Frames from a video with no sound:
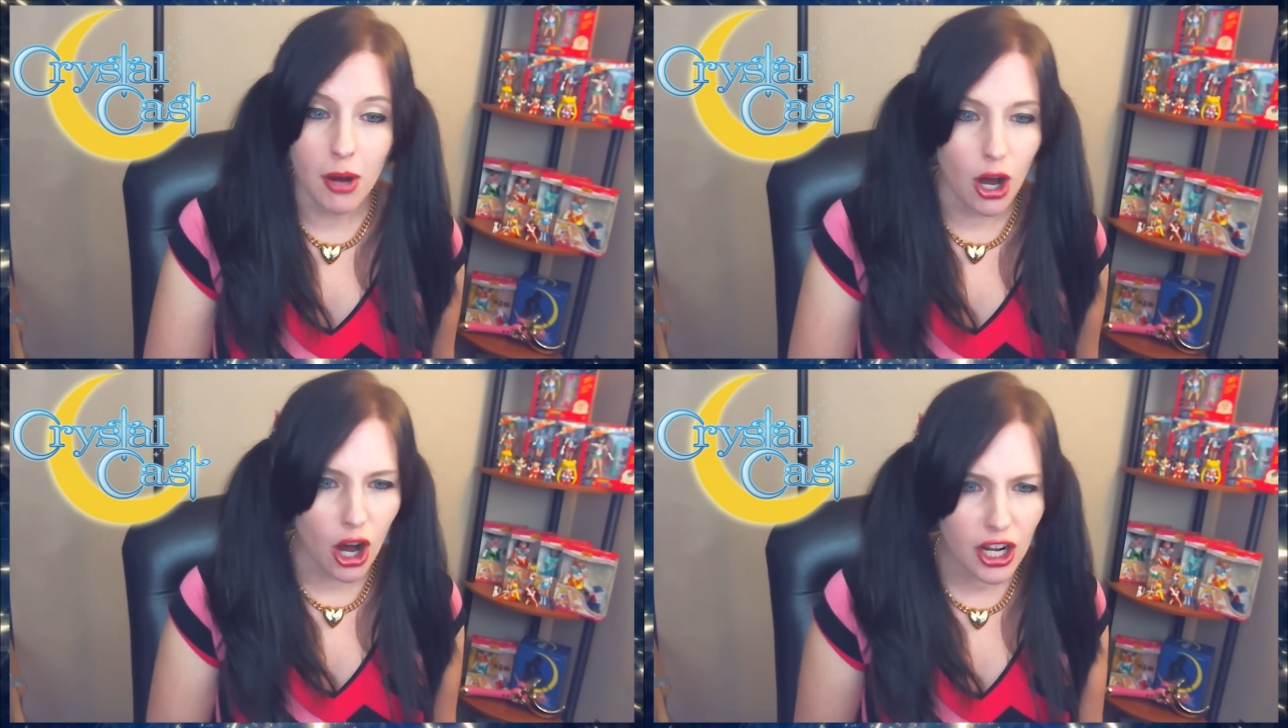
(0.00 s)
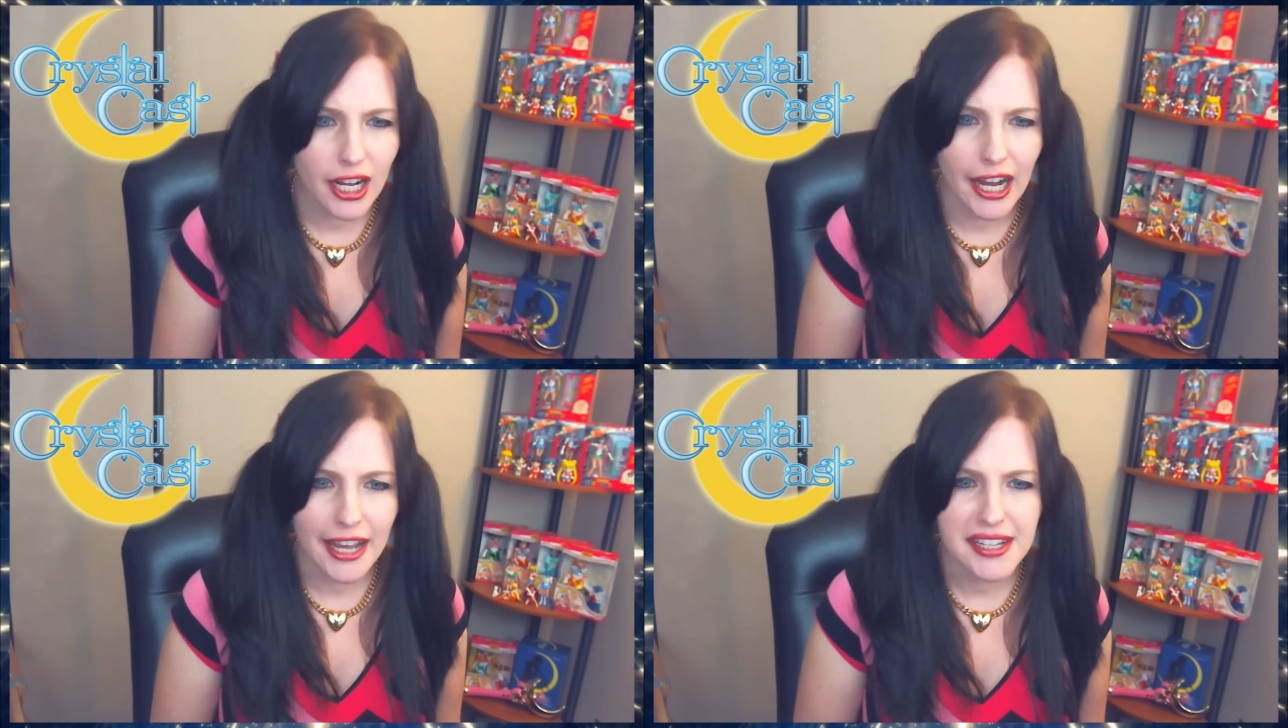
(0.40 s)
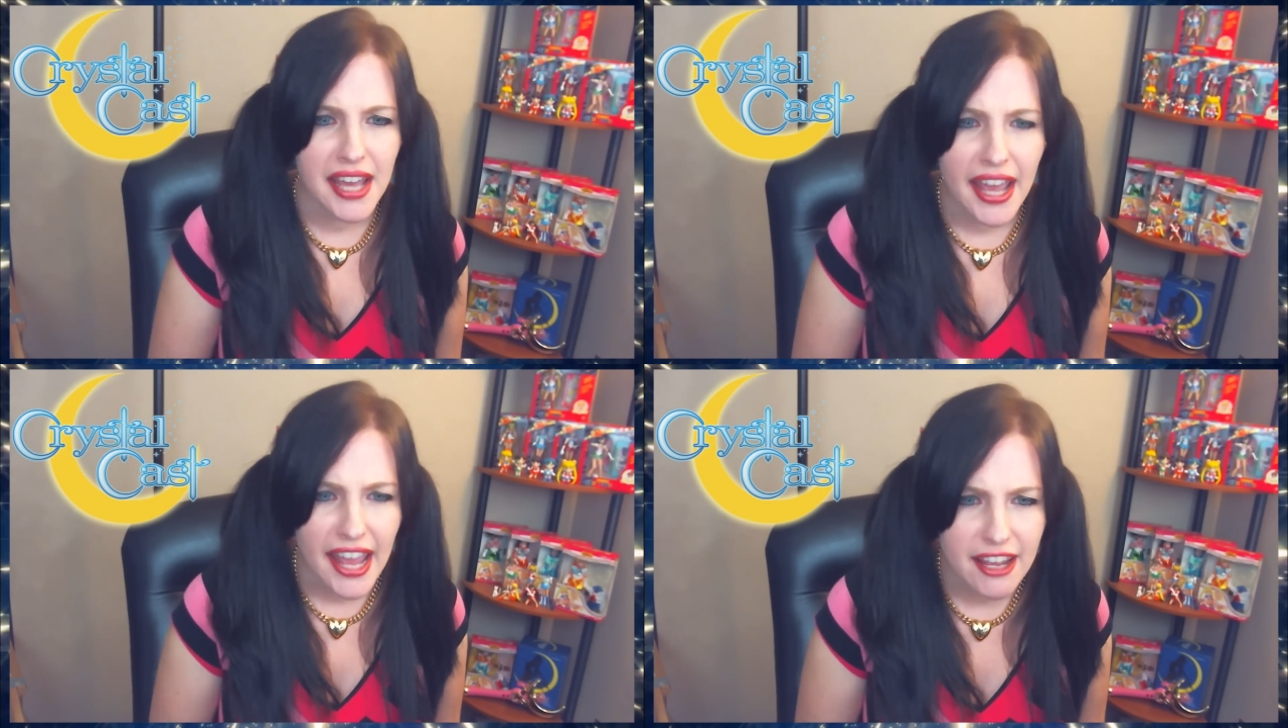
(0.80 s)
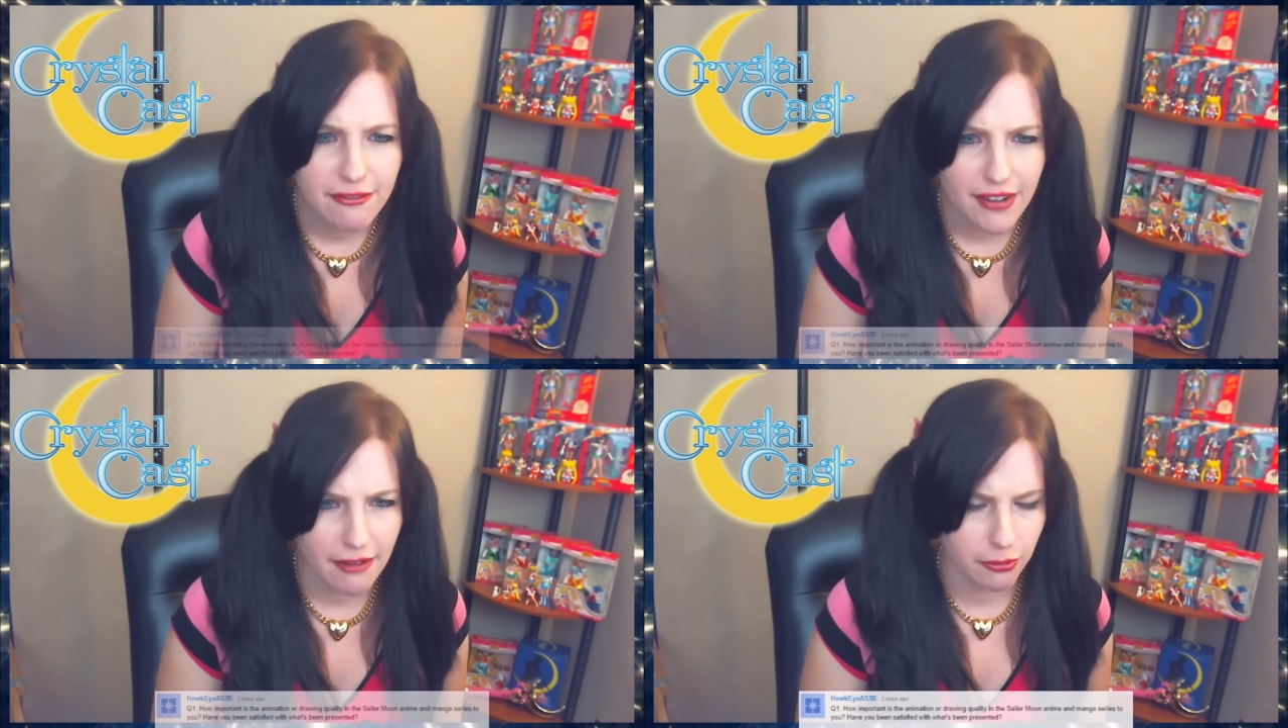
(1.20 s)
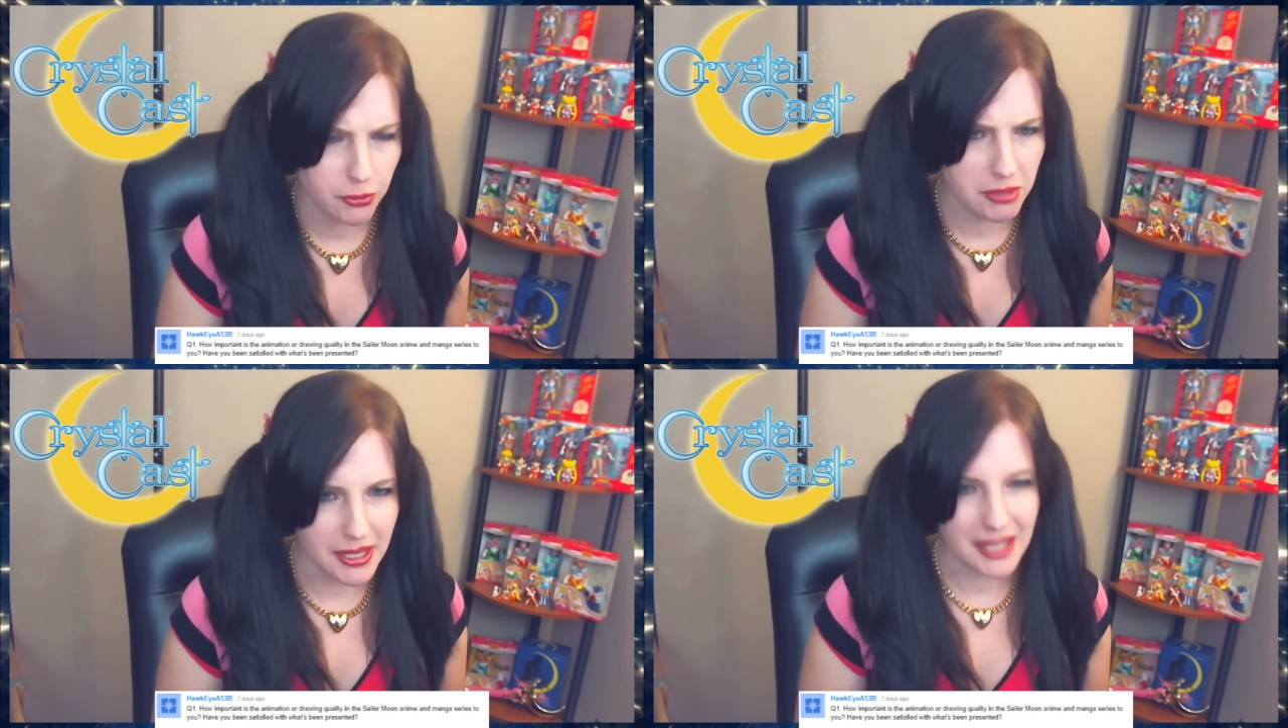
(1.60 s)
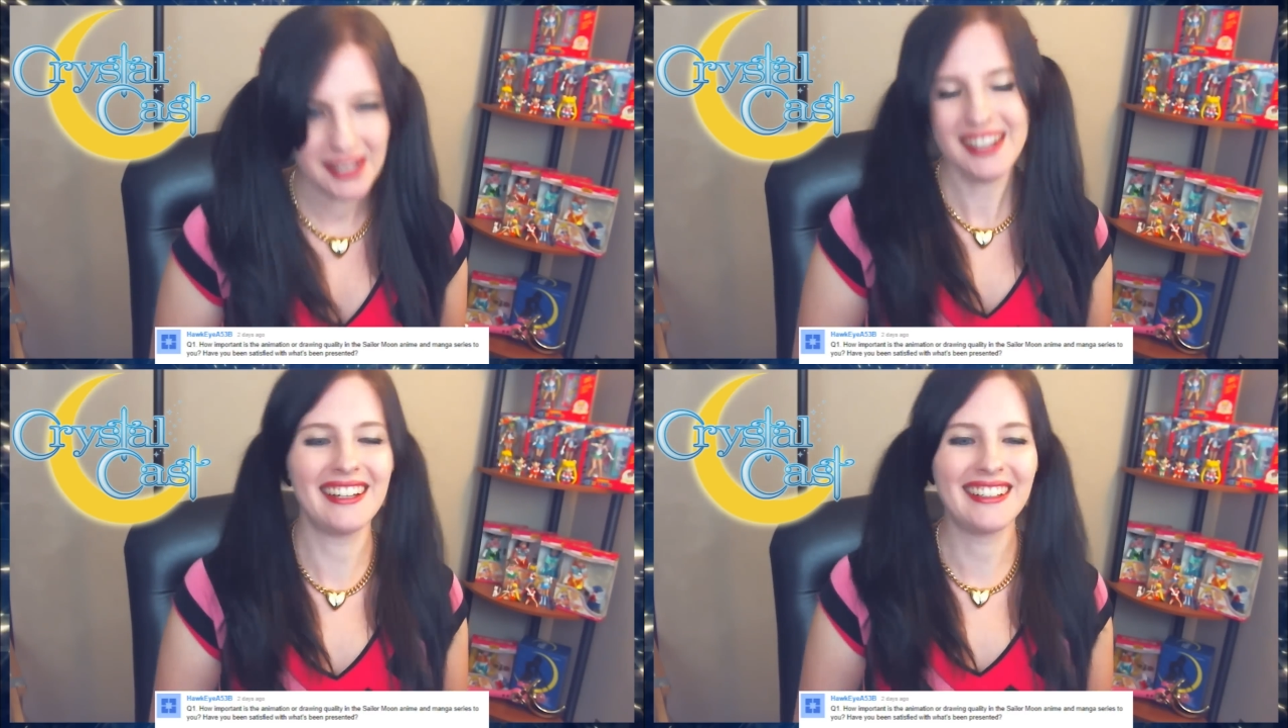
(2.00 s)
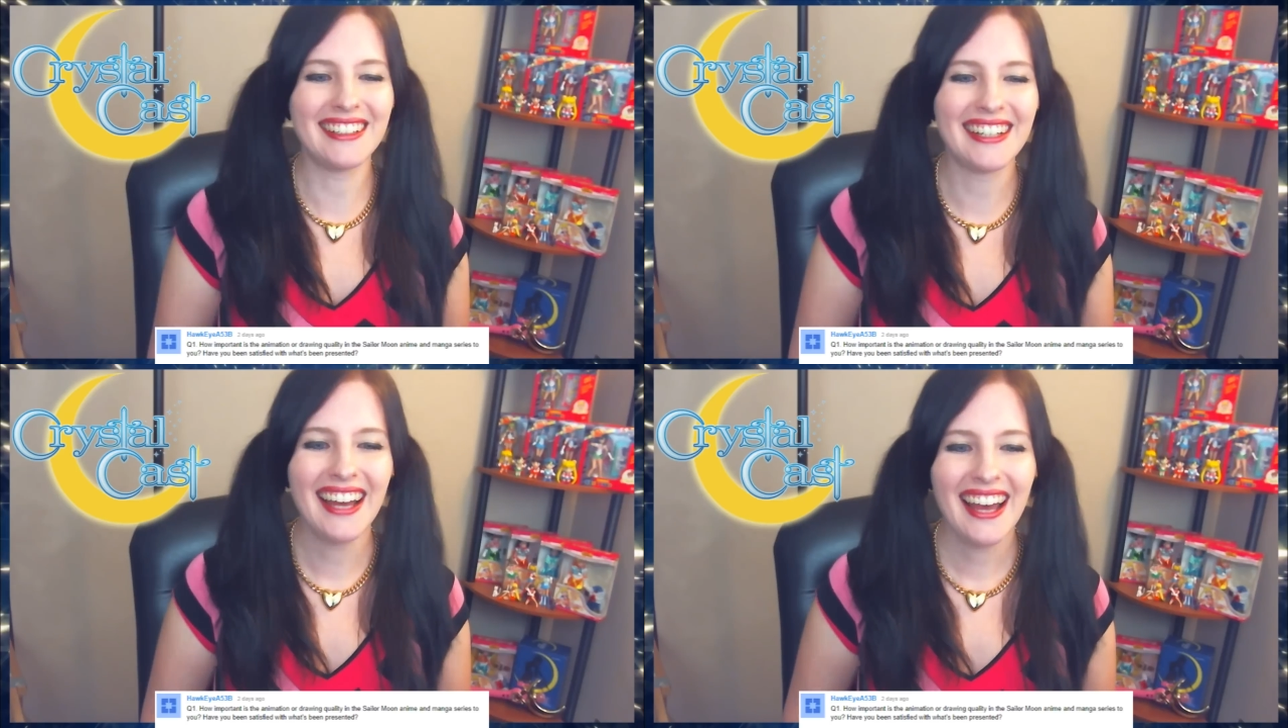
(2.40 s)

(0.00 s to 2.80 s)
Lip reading: Hawkeye A53B.